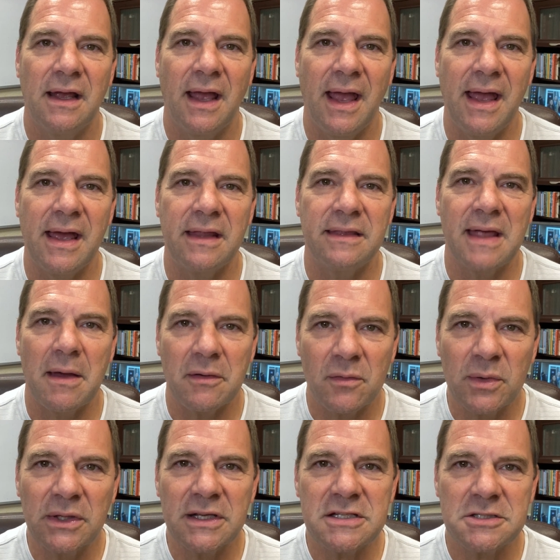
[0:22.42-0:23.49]
and that
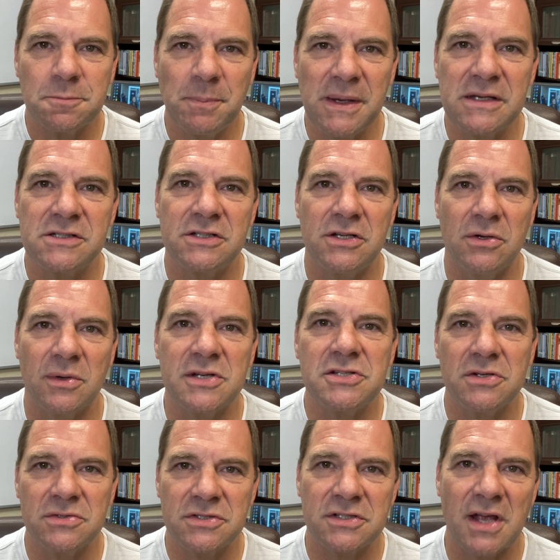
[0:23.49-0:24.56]
really speaks to you as
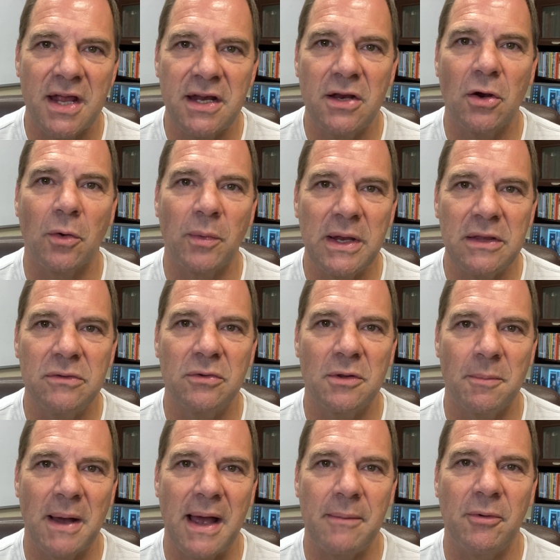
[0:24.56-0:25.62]
you study or read through the
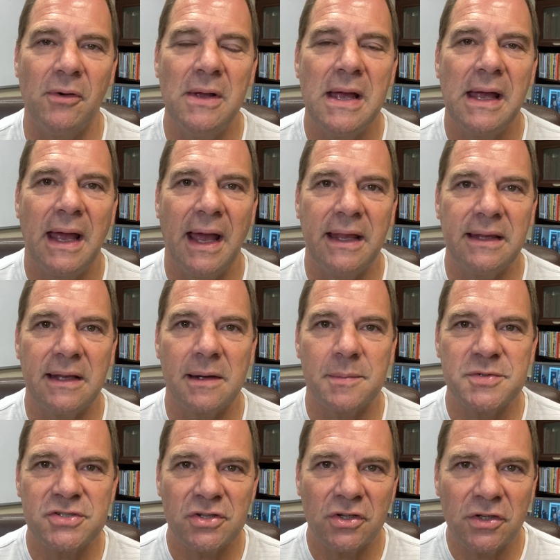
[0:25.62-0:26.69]
Bible, and then
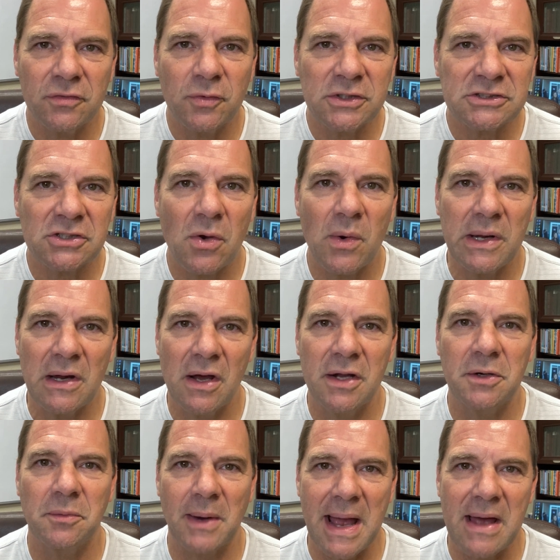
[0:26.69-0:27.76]
observe what's going
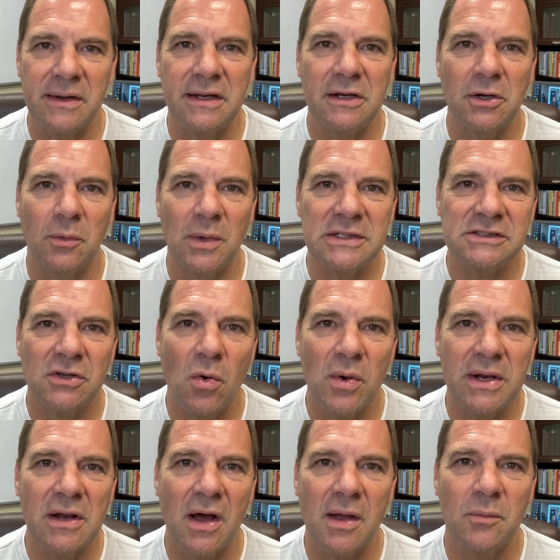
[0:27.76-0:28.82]
on around it or what's
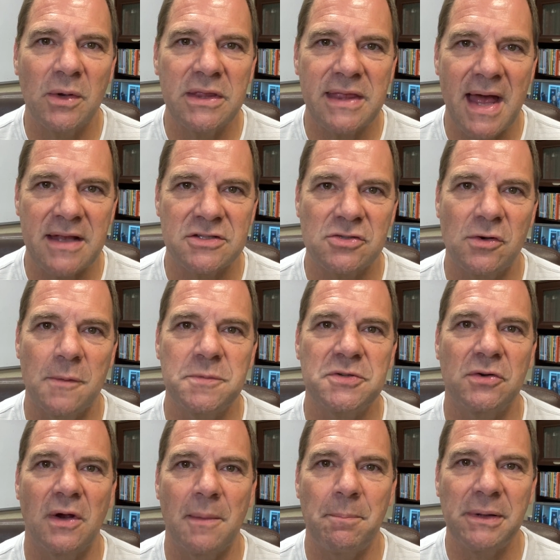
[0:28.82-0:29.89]
going on with that
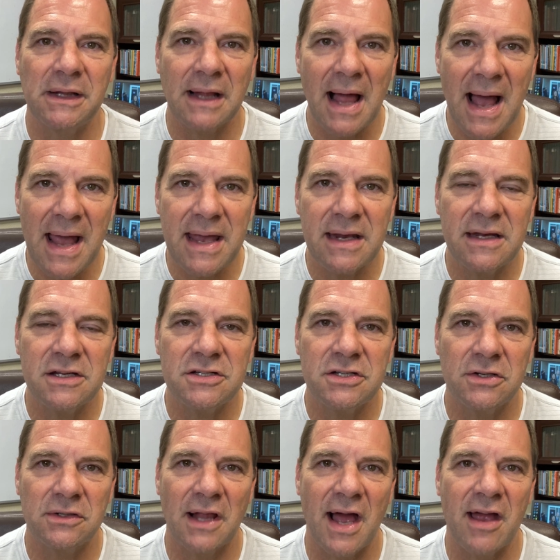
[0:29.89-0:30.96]
scripture, apply it into
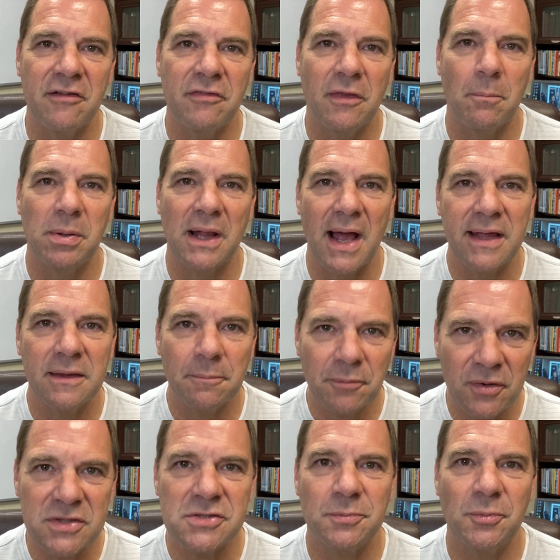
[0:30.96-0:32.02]
your life, apply the
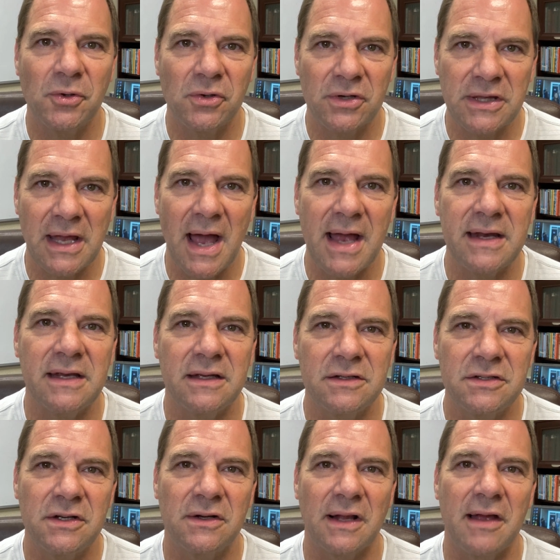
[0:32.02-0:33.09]
principle or the idea
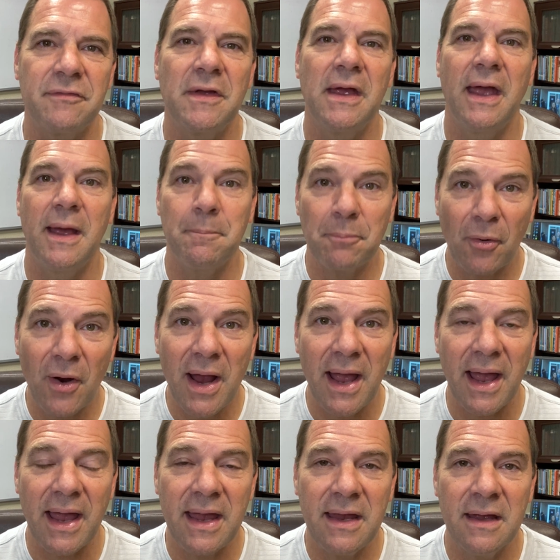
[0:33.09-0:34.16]
into your life, and
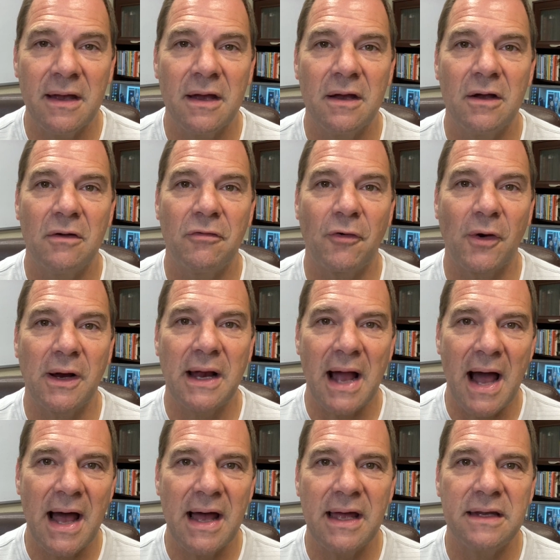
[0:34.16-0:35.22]
pray for
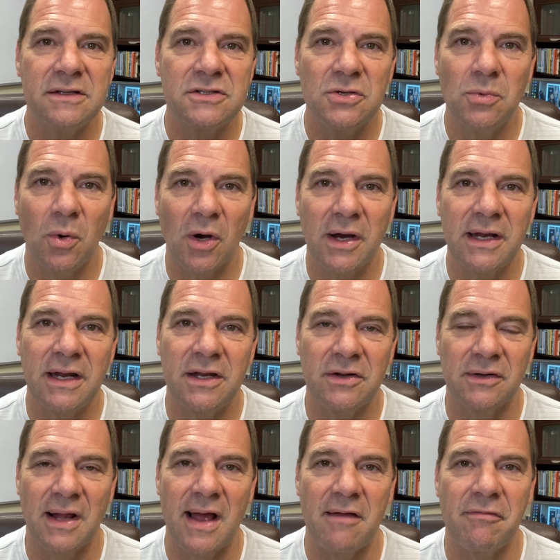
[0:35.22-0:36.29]
God to work it in
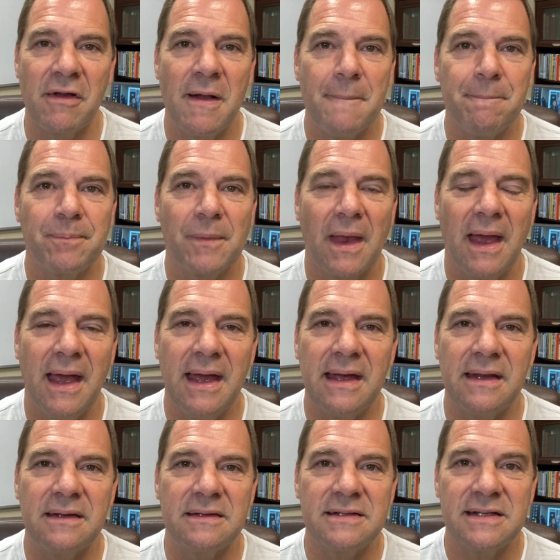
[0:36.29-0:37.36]
your life.
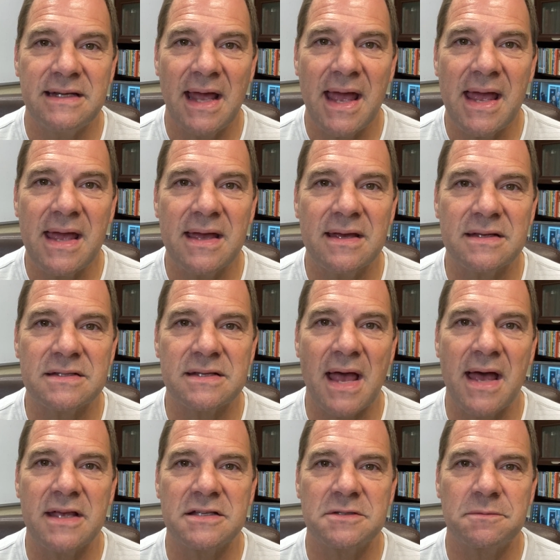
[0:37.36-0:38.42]
And today,
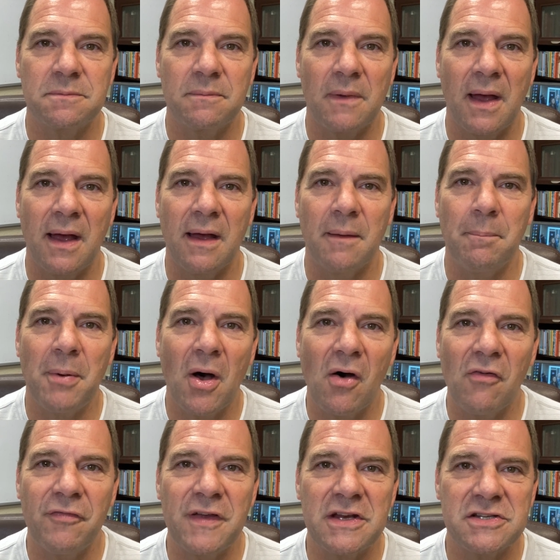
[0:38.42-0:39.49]
as
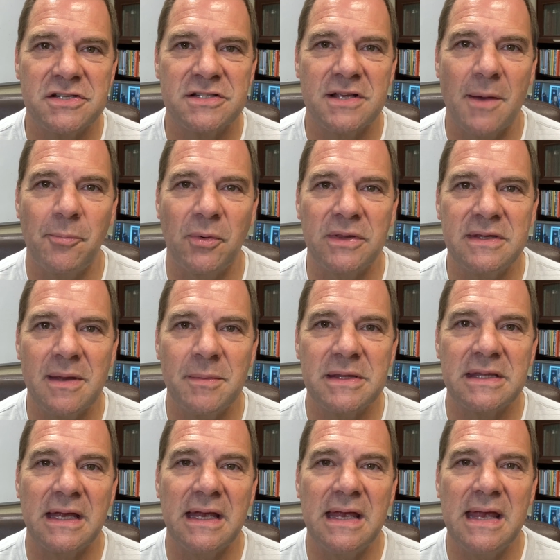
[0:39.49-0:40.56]
Paul finishes up with
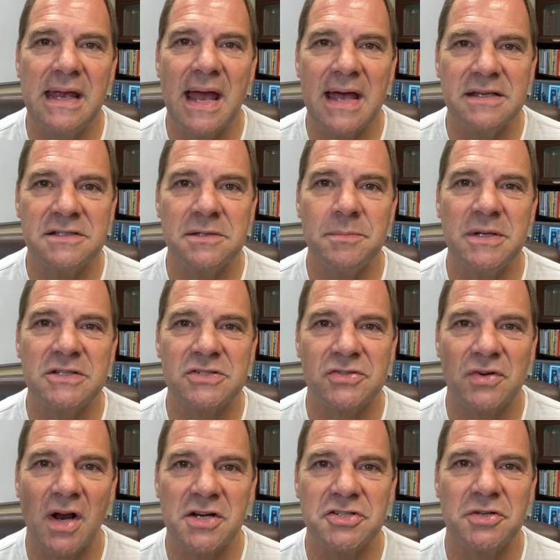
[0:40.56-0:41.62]
Timothy, he has some
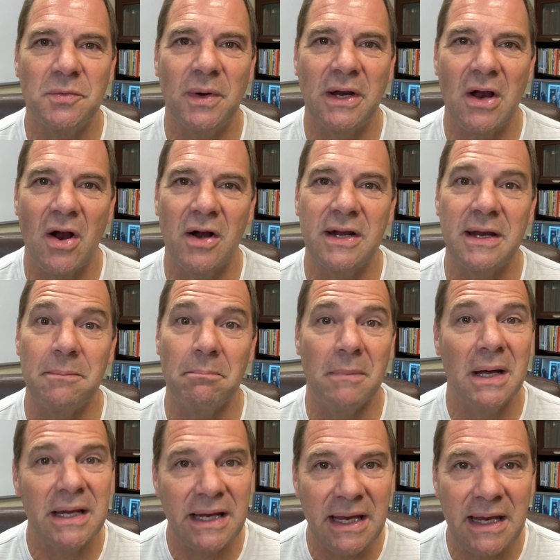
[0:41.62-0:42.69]
instruction regarding
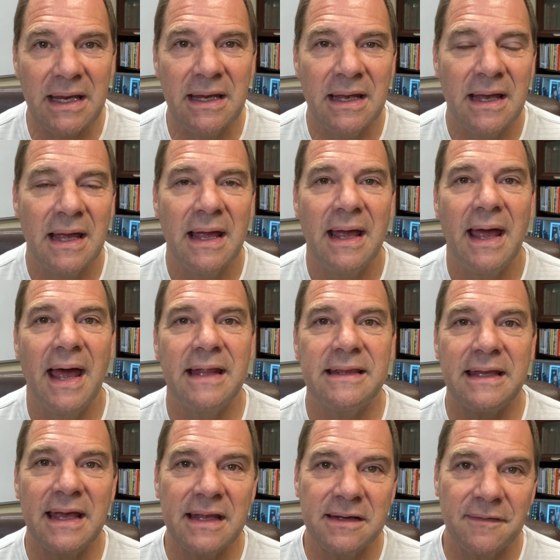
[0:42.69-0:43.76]
money at
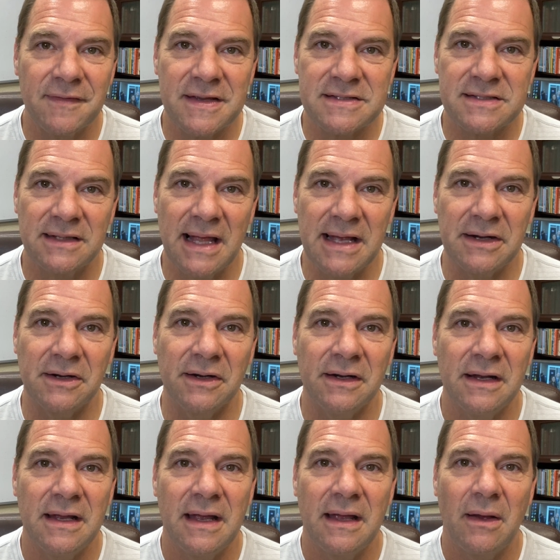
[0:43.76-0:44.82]
the end of this letter.
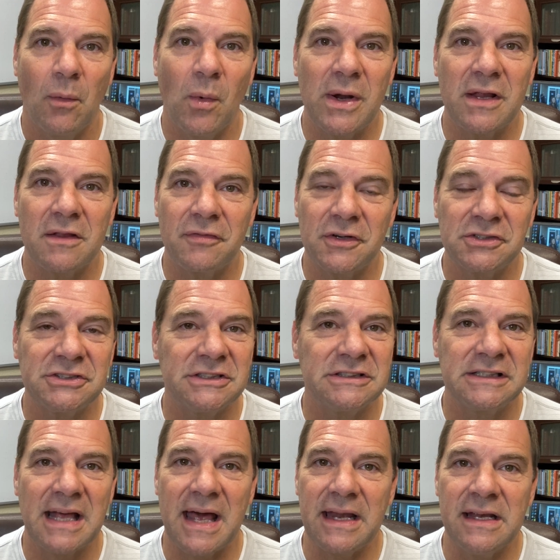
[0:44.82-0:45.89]
One of the verses
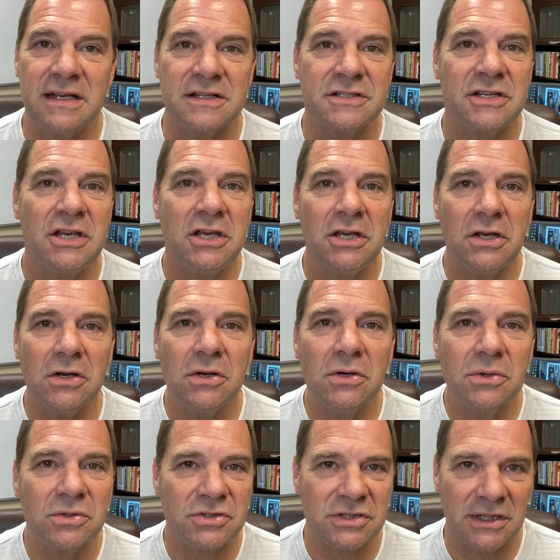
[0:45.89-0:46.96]
that is
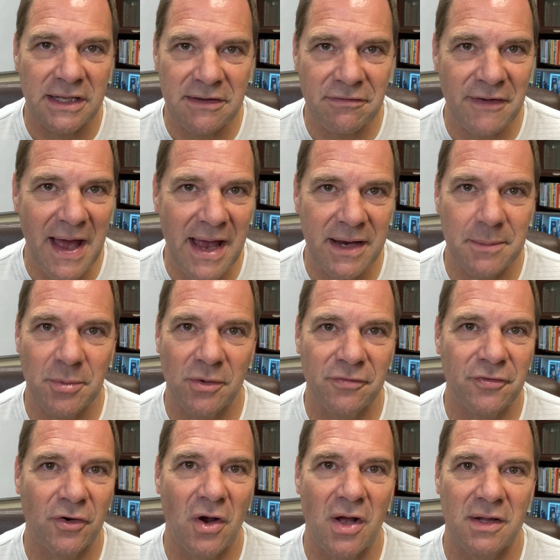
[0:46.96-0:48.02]
hugely valuable
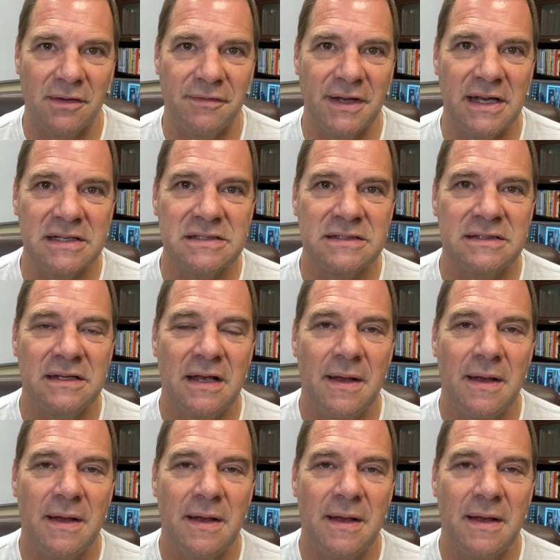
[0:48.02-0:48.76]
for all of us,